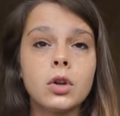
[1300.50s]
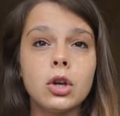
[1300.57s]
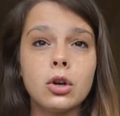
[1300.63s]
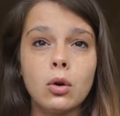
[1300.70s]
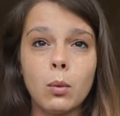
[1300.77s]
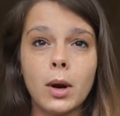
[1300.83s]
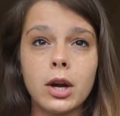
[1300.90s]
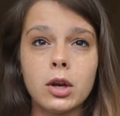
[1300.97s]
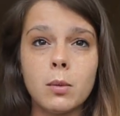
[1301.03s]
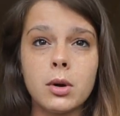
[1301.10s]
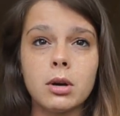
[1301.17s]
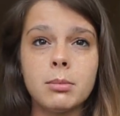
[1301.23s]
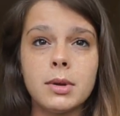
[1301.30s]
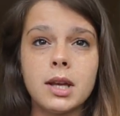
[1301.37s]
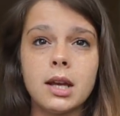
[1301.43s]
you know, where you
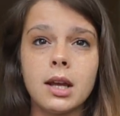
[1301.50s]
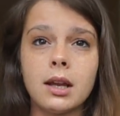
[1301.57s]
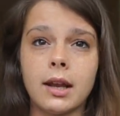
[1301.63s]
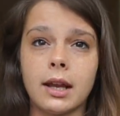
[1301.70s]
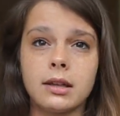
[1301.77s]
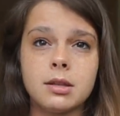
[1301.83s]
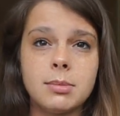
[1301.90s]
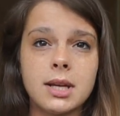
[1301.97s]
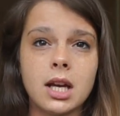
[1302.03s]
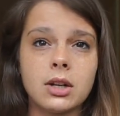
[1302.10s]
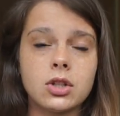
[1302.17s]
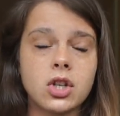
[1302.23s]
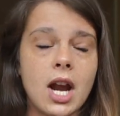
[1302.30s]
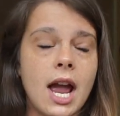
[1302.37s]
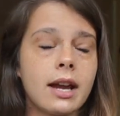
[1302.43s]
want to be and like to be
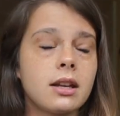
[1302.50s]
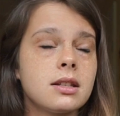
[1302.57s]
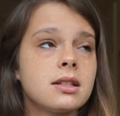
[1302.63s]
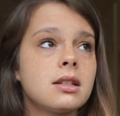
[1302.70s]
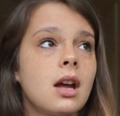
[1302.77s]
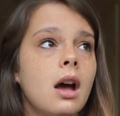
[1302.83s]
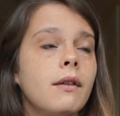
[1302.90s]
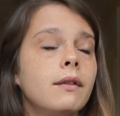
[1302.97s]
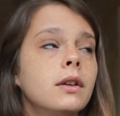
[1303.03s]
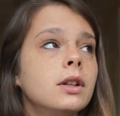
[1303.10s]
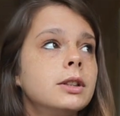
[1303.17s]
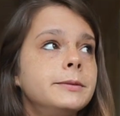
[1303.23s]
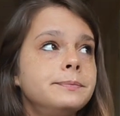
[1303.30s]
on track and stuff.